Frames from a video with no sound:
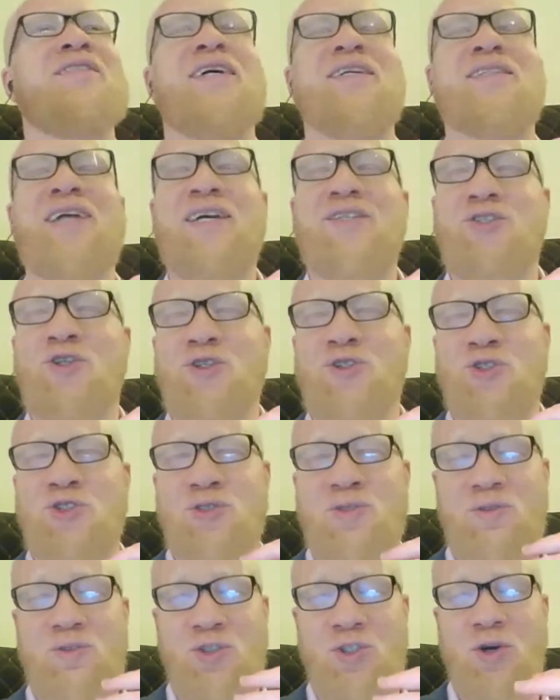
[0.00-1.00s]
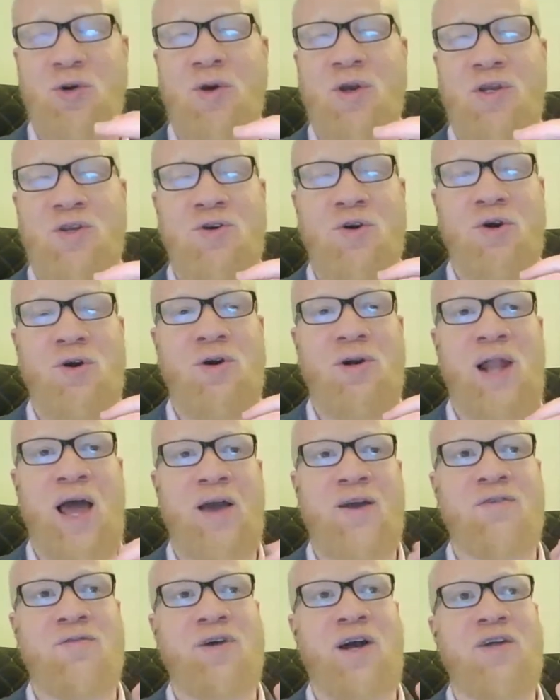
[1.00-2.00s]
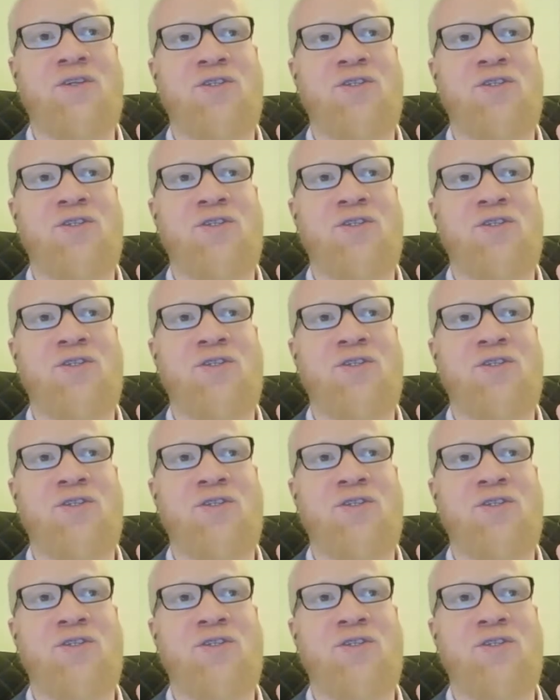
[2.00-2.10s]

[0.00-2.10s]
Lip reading: That's just showing your lack of